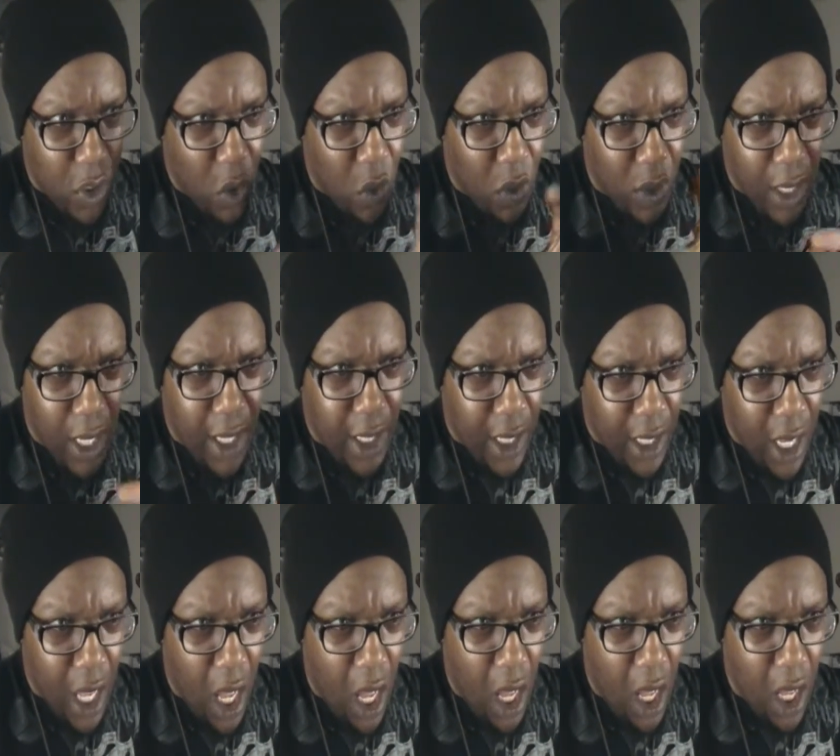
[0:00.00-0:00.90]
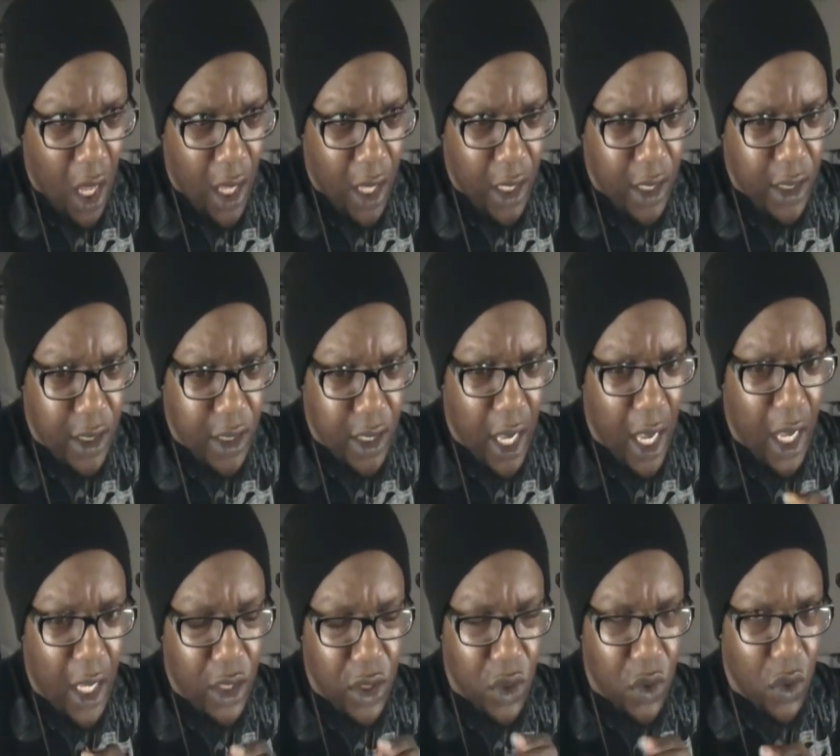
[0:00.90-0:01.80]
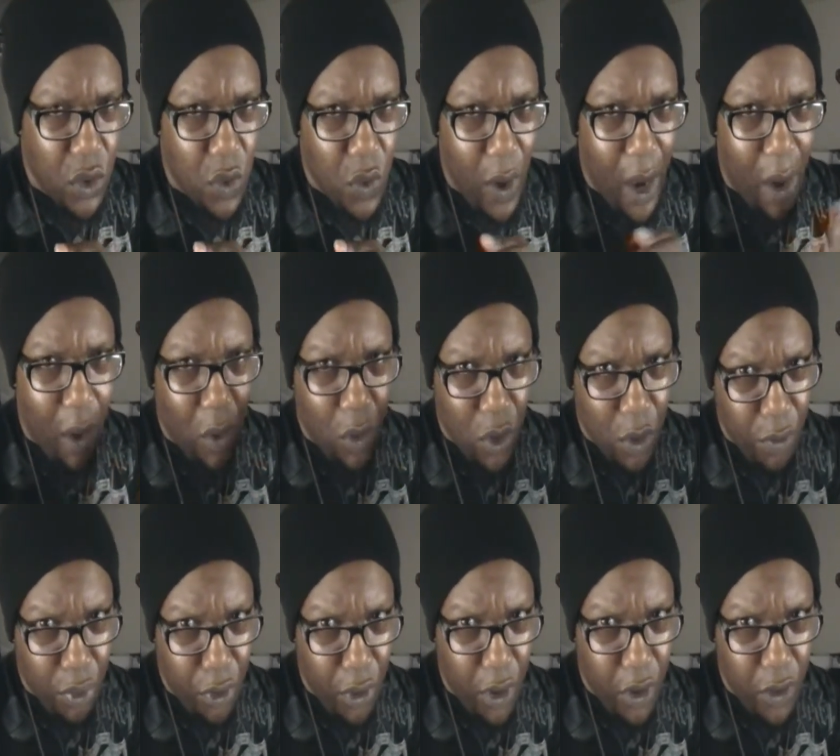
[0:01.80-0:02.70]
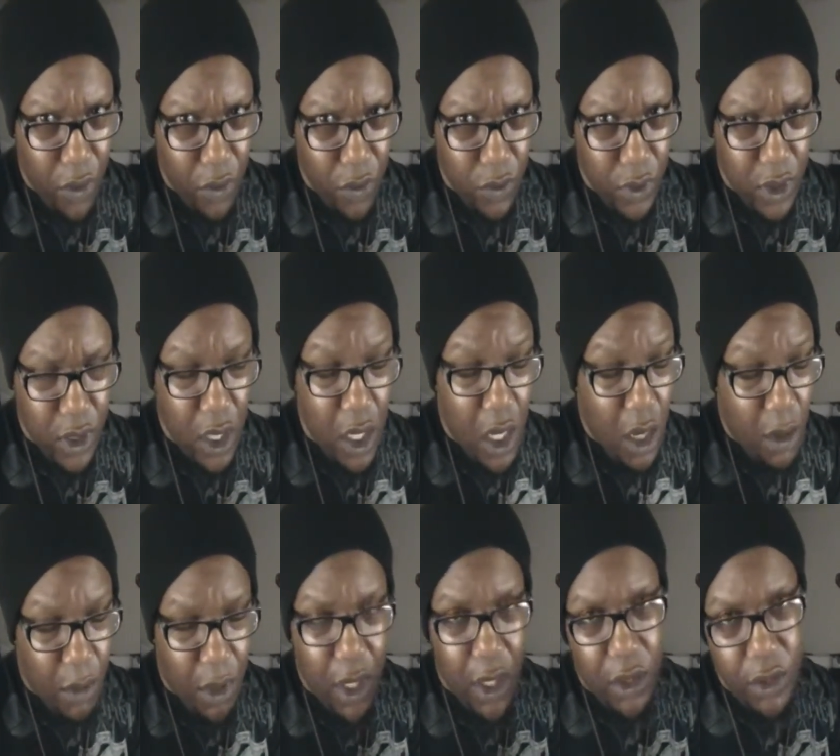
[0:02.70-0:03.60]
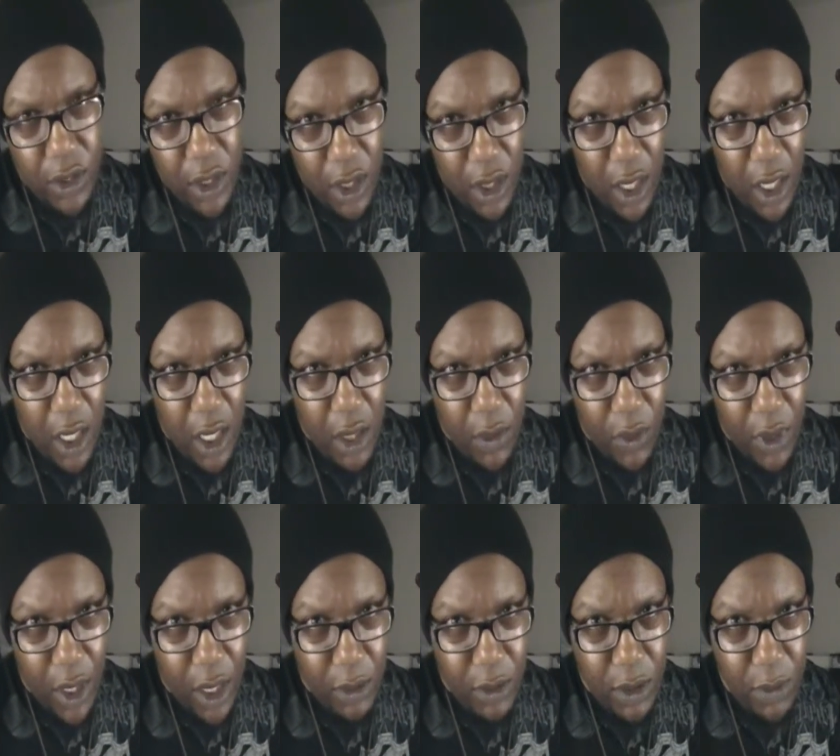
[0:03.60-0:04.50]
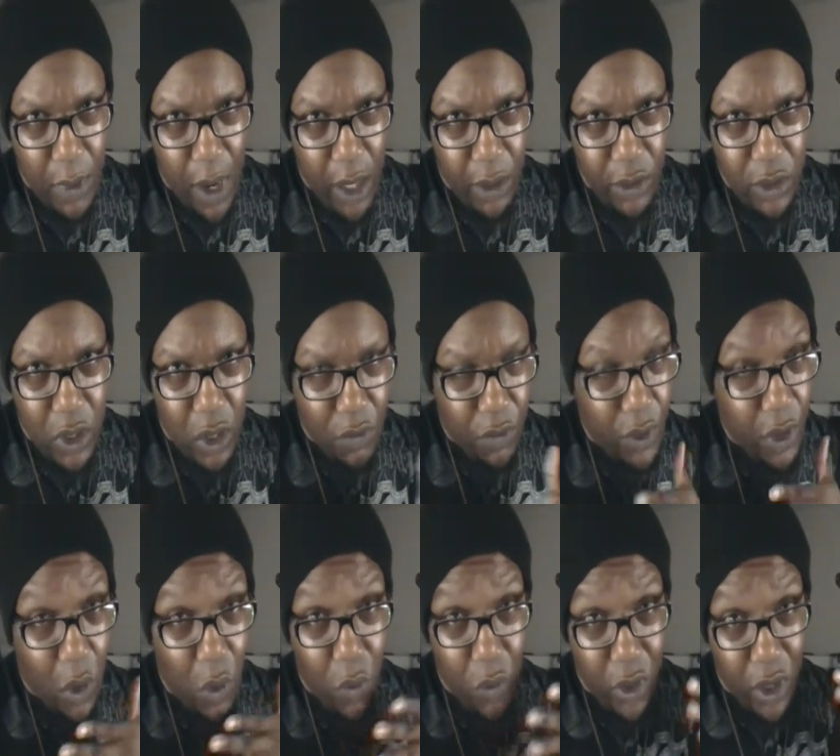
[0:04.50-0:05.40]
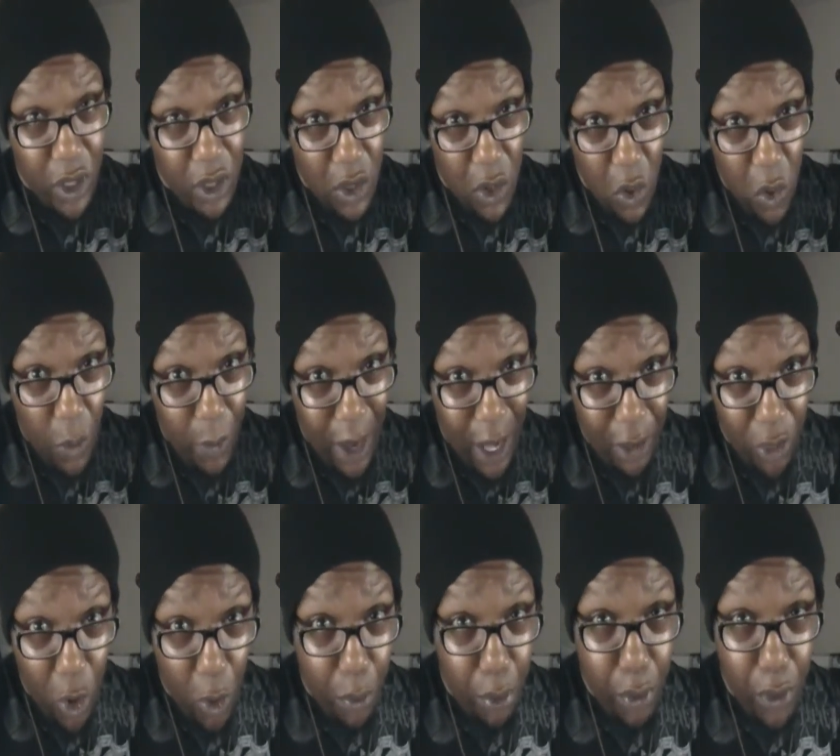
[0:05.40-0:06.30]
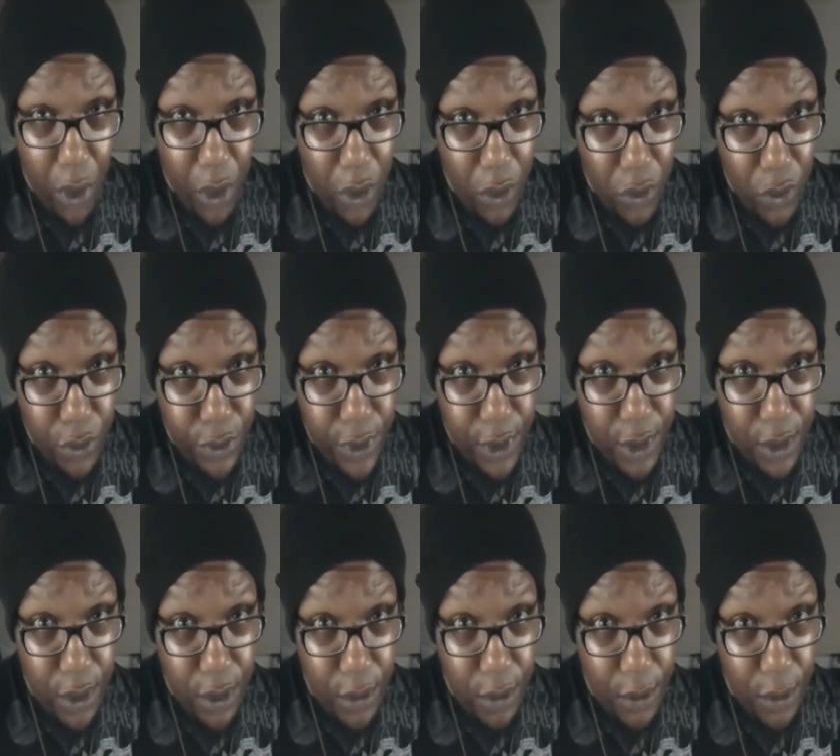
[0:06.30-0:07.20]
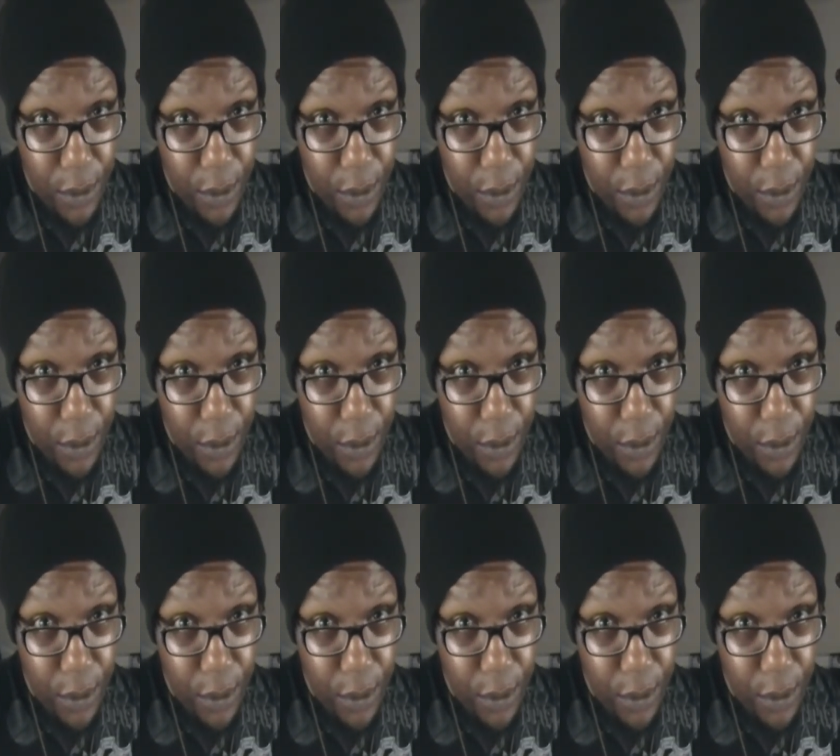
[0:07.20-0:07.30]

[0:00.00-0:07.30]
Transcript: don't let the cons cancel you out on the pros. But here's the thing when it comes to Microsoft, we don't really know about their pros.